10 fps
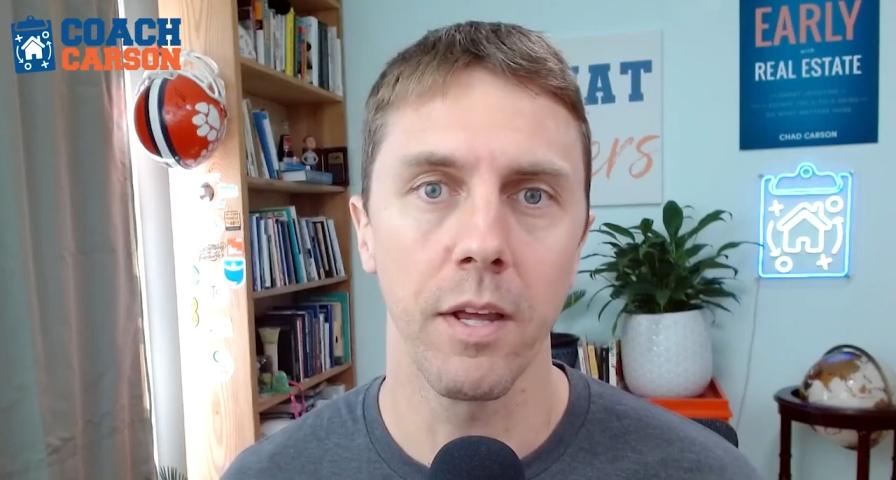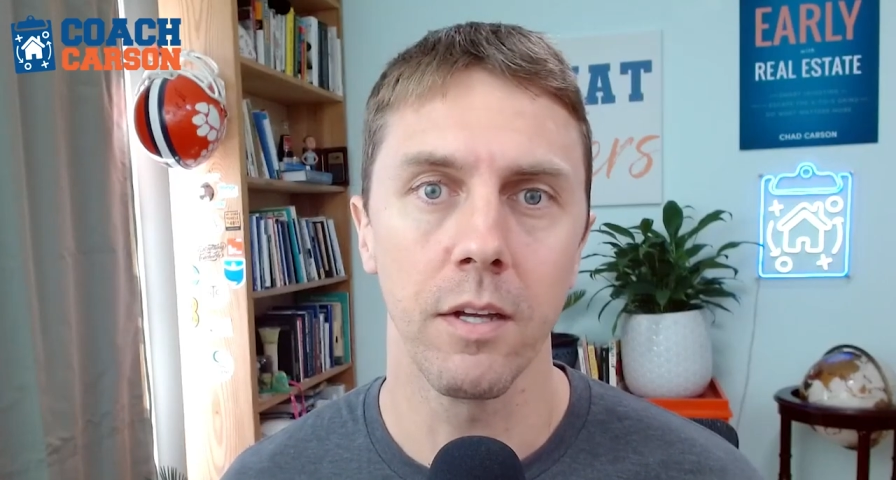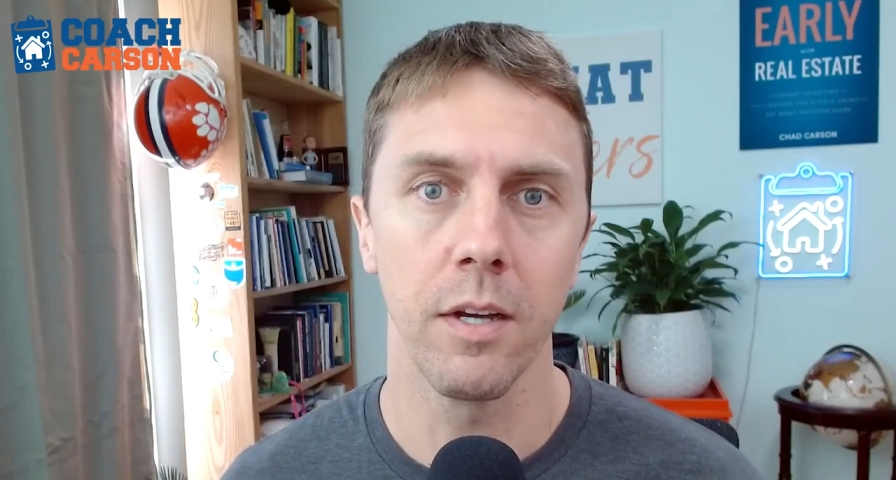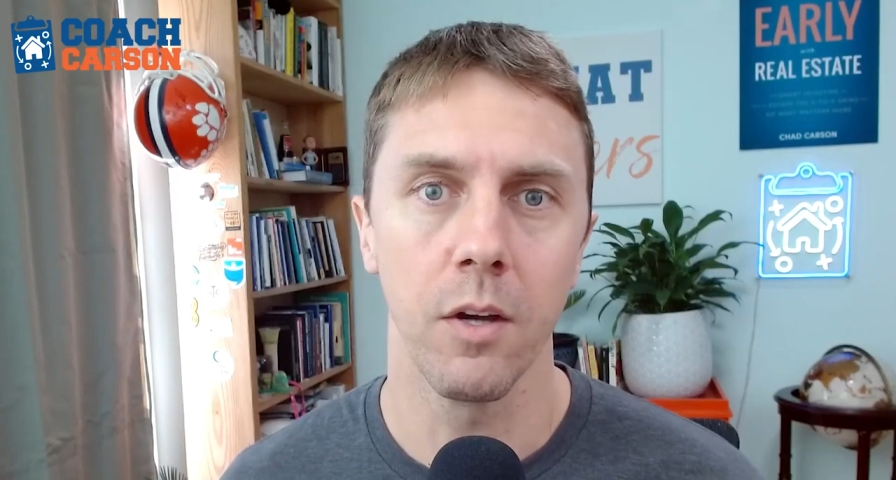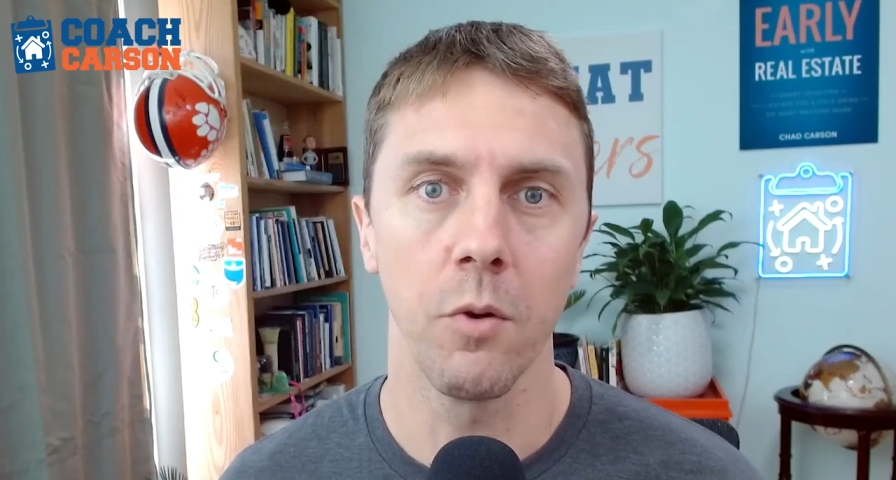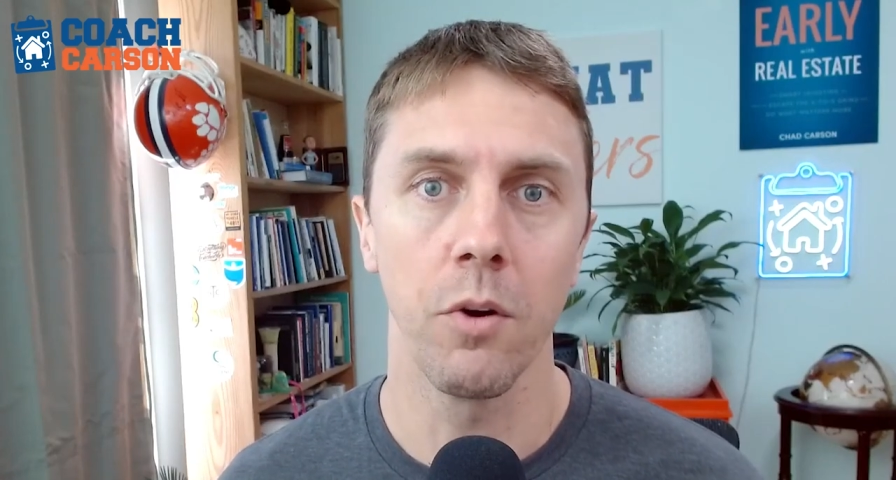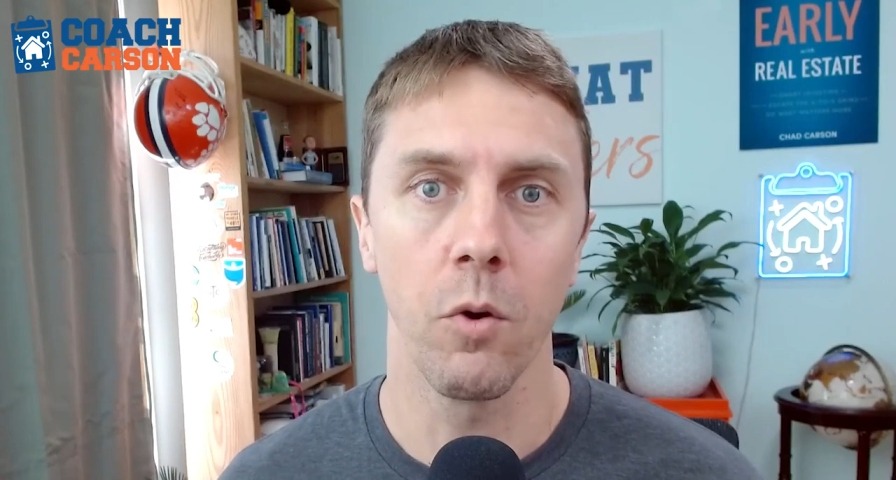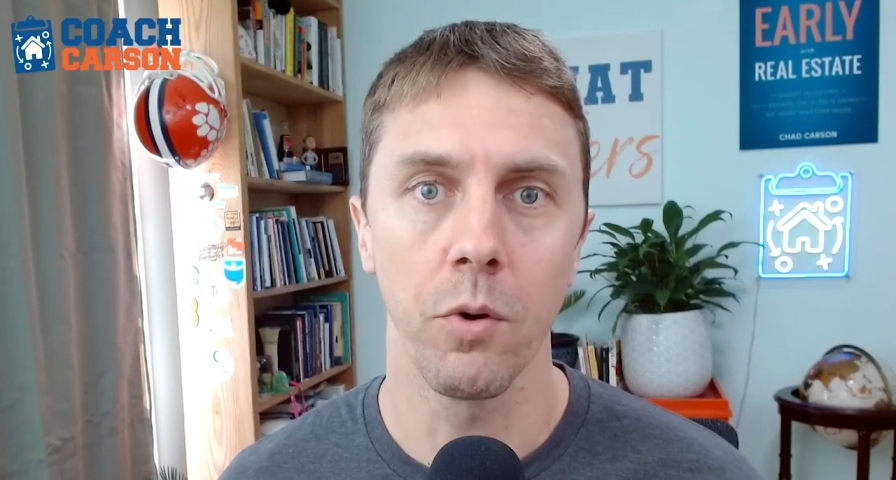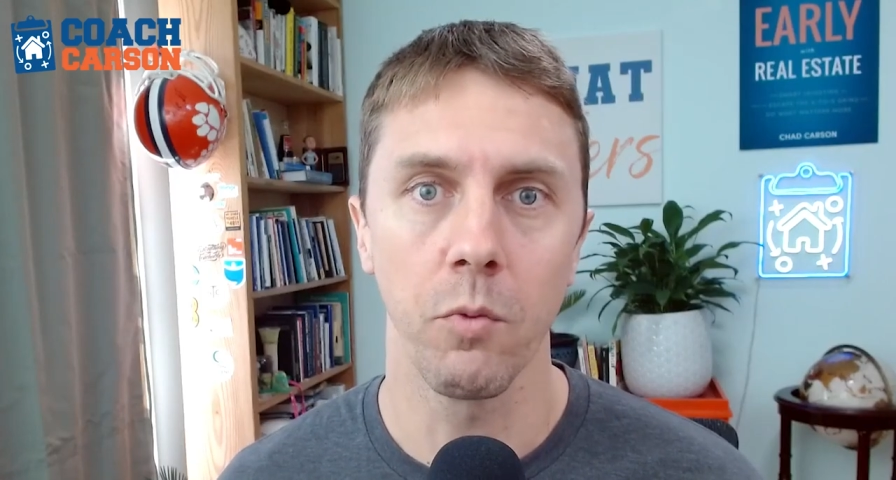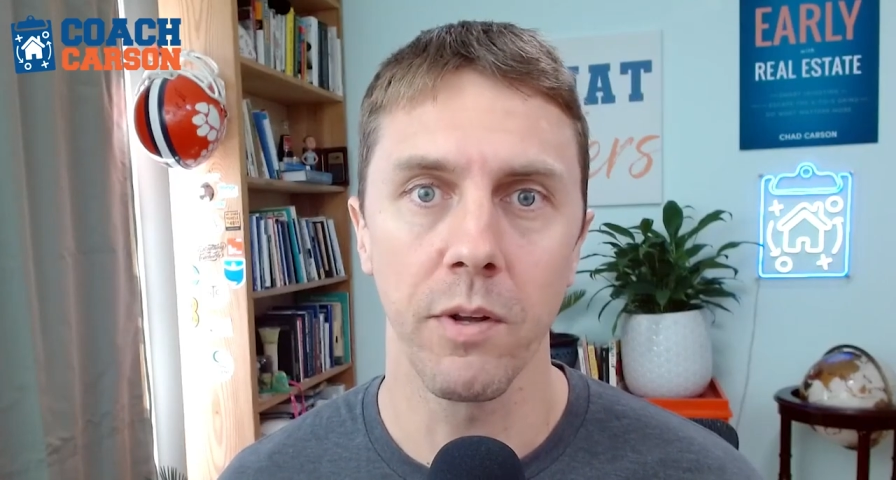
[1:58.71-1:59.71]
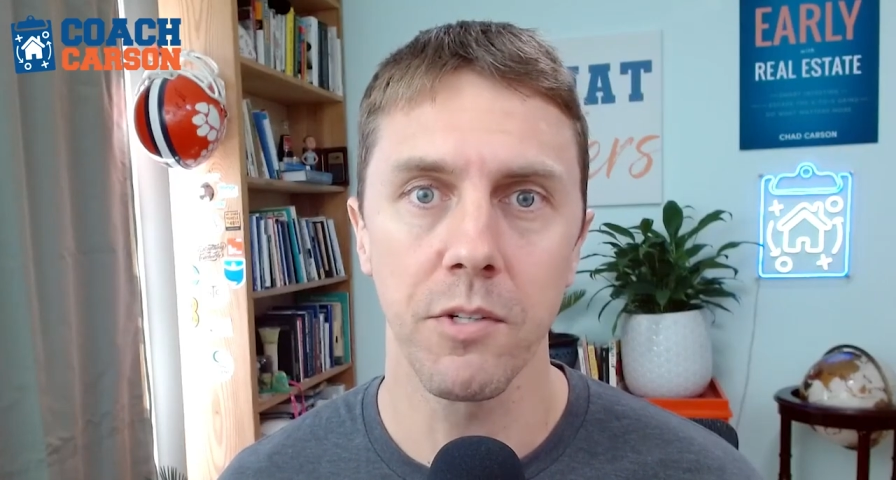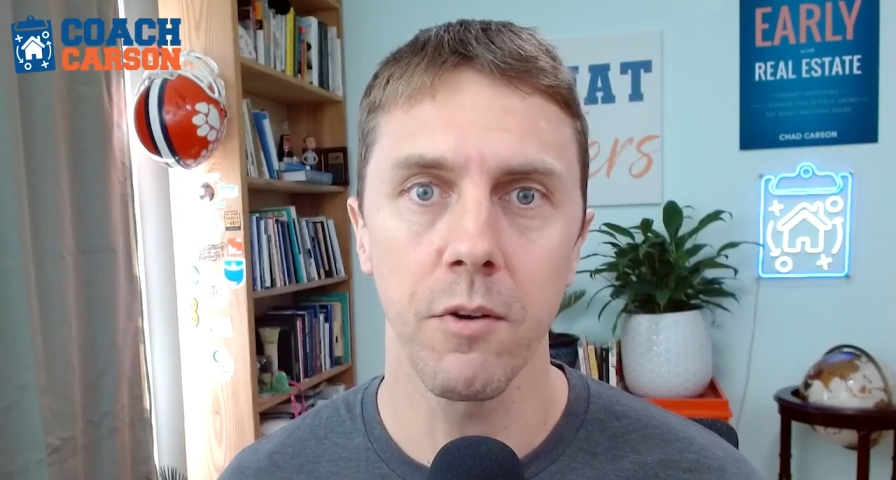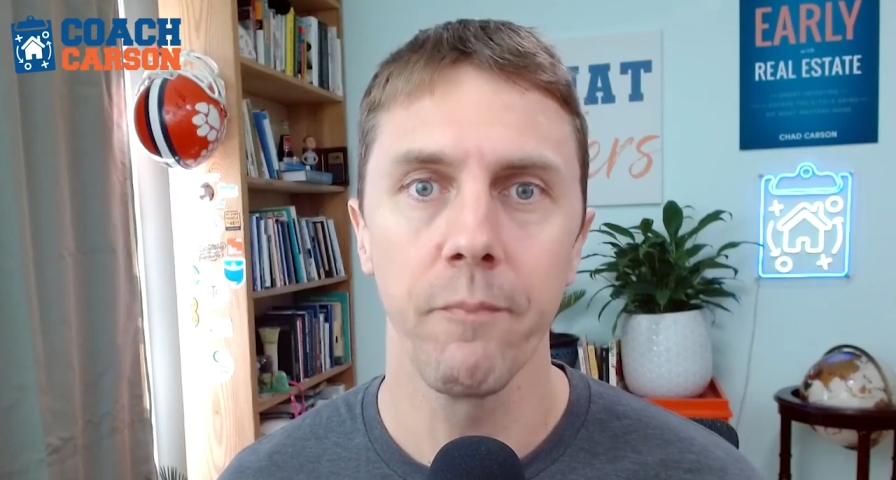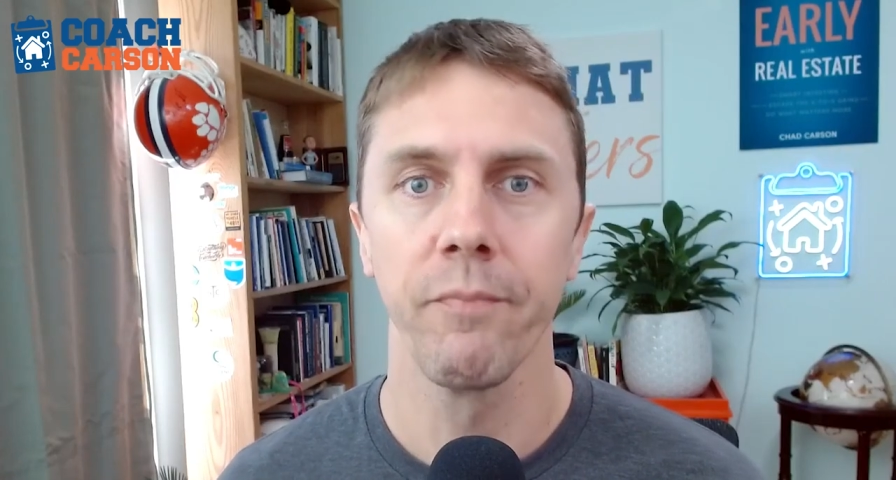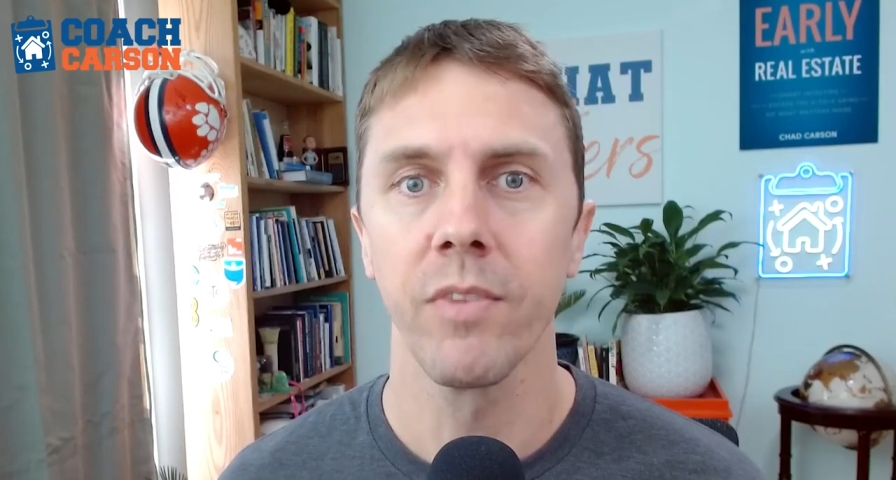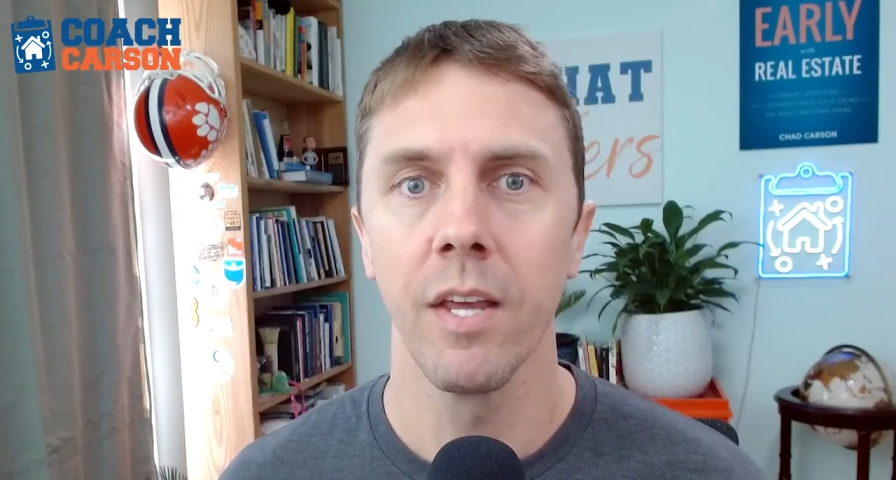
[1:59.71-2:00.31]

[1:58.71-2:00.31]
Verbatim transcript: uh, own an older rental.